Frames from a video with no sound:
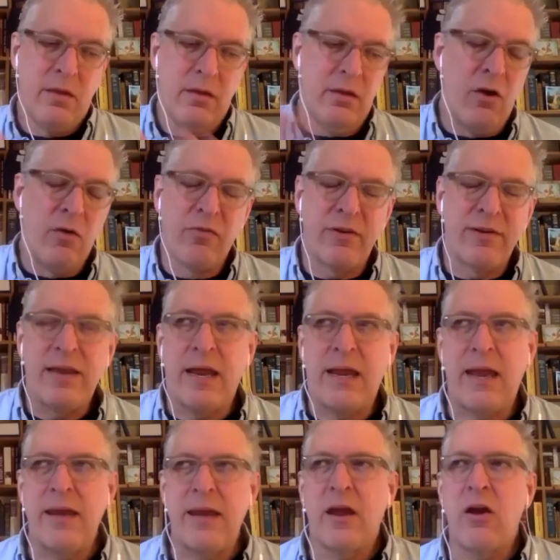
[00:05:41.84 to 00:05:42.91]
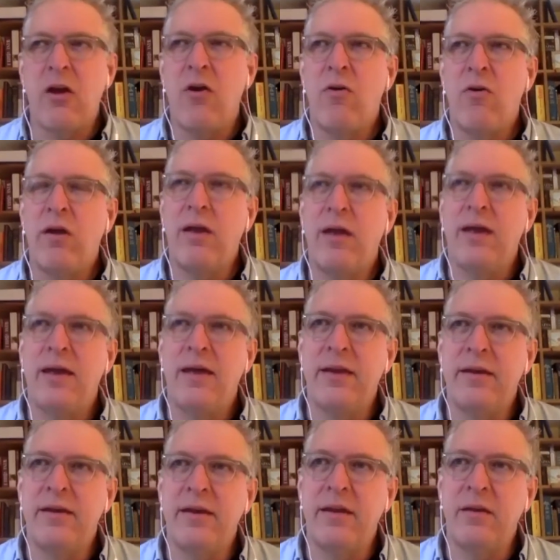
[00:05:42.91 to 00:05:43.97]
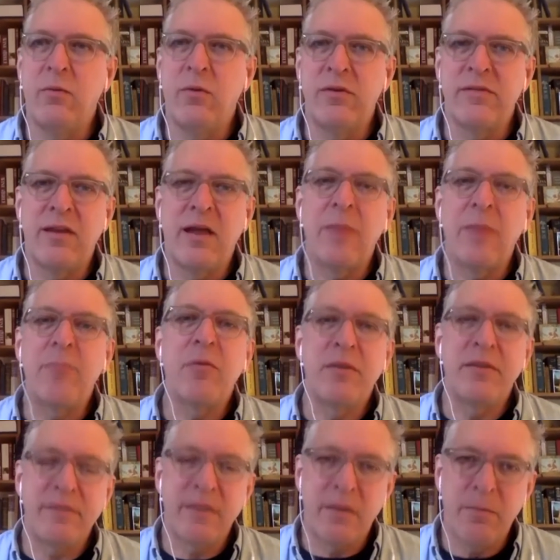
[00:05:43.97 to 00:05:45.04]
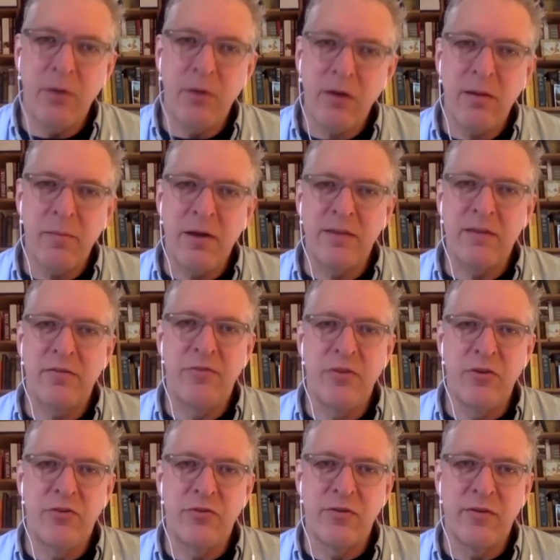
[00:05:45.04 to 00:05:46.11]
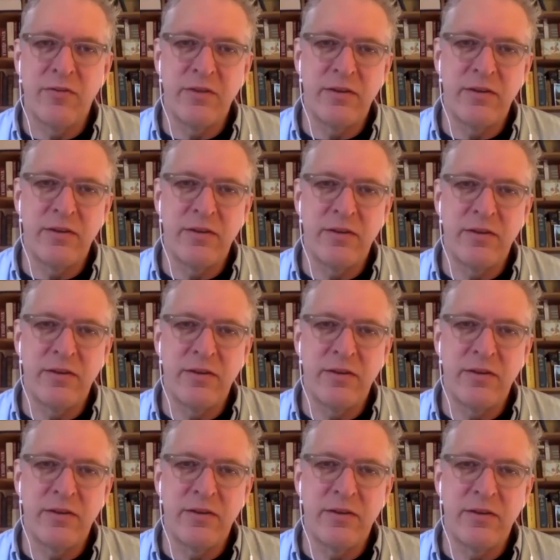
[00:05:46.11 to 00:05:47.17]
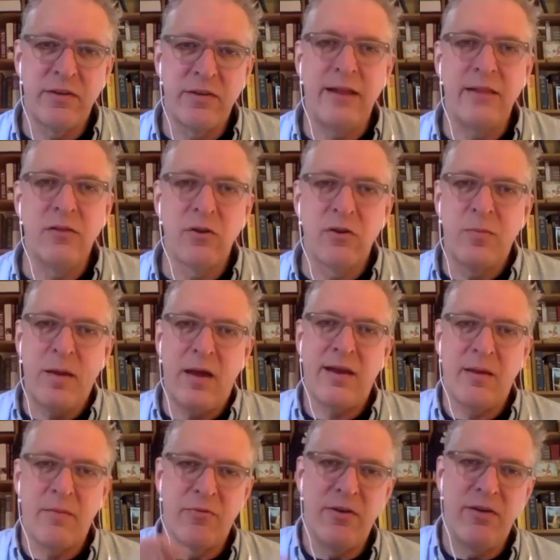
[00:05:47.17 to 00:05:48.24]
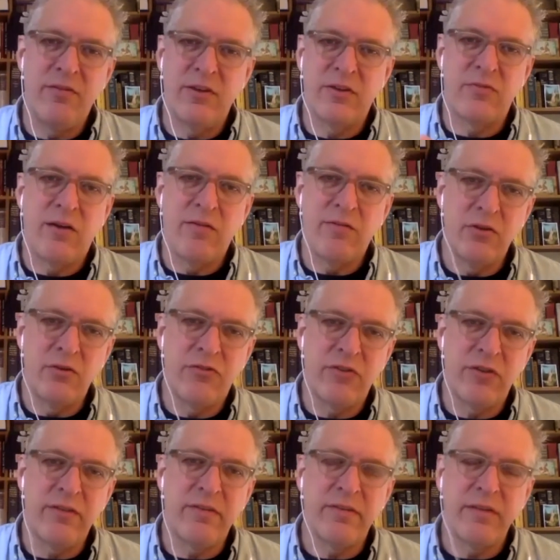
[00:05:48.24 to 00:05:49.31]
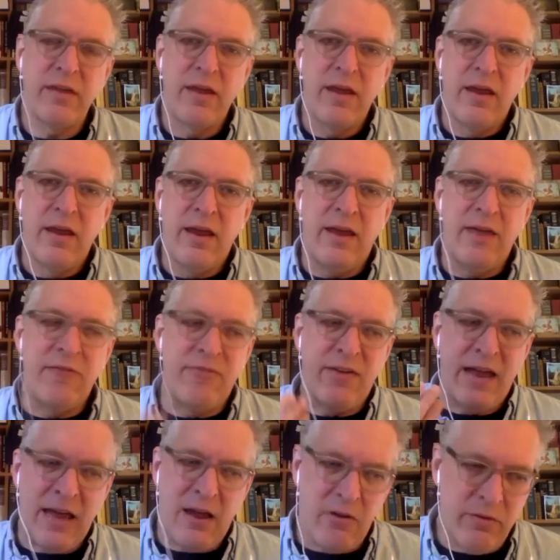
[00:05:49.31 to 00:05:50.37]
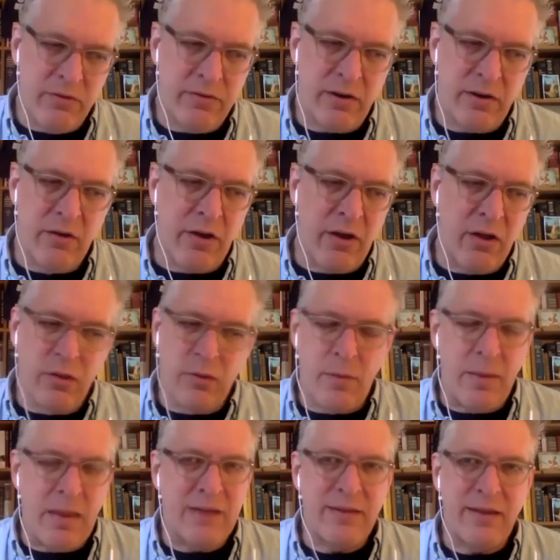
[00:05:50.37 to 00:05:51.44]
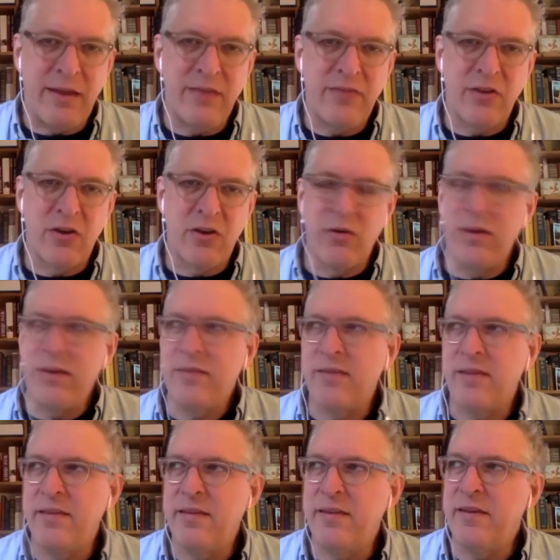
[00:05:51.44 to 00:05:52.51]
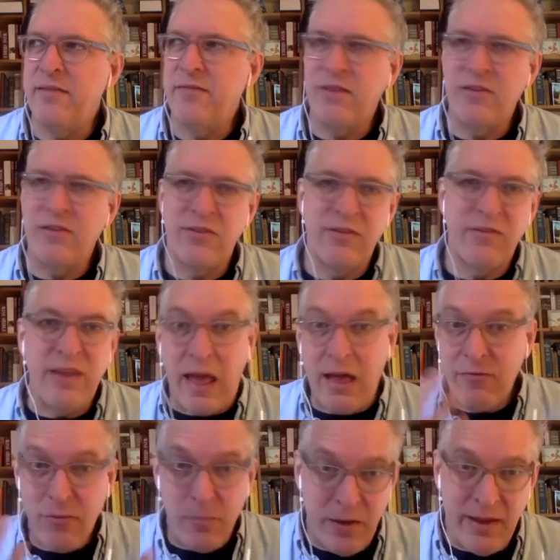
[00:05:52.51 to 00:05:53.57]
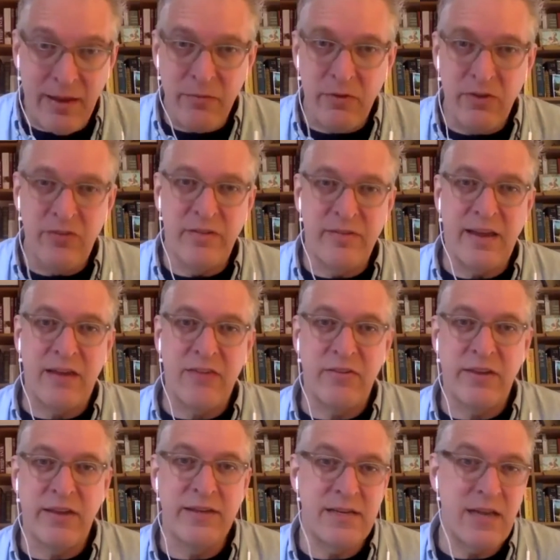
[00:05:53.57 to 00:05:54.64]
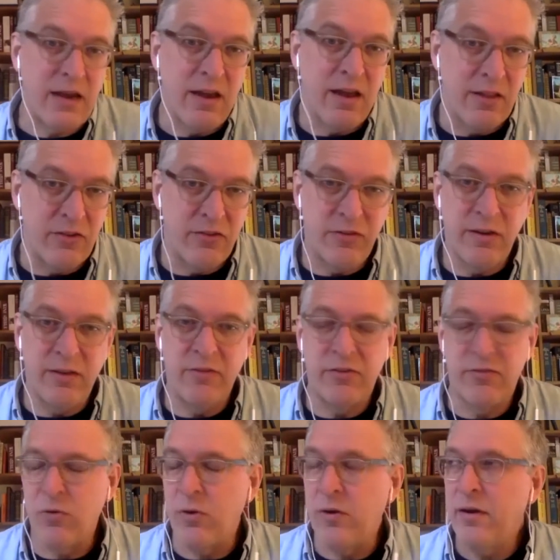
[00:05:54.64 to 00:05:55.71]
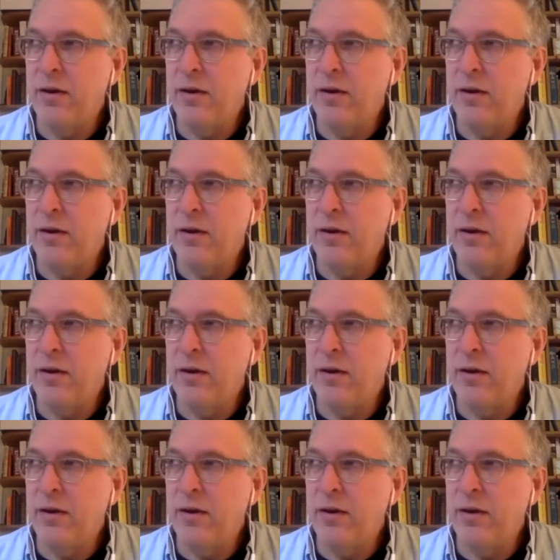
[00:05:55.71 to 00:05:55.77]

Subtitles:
over a decade ago, and it was an optimistic book about the future of the digital age. And I looked back at previous revolutions and found, going all the way back to ancient Greece and the invention of the alphabet, which is actually a technology of a sort,